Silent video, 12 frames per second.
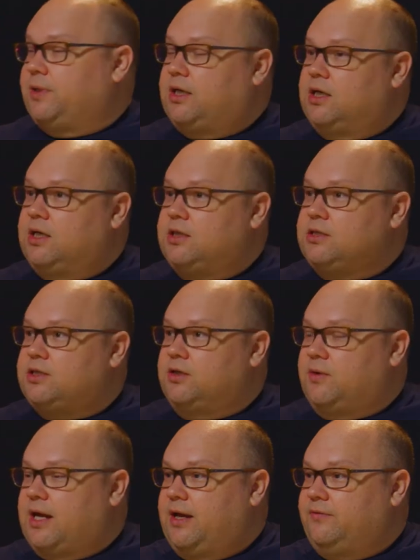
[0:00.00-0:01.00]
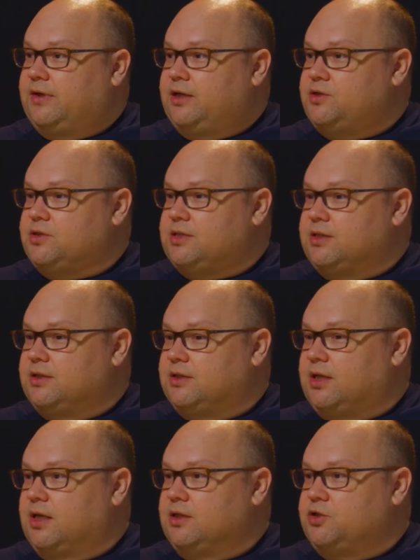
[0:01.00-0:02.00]
because you have an agency that
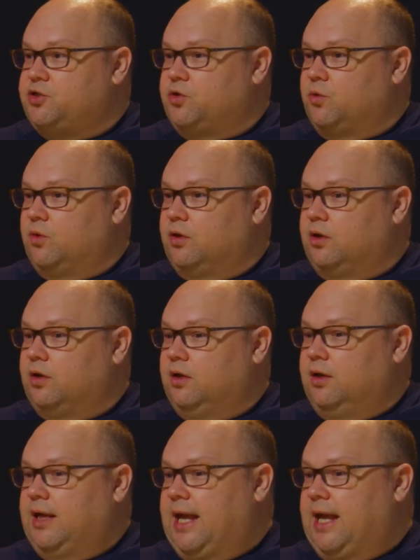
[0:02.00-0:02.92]
does your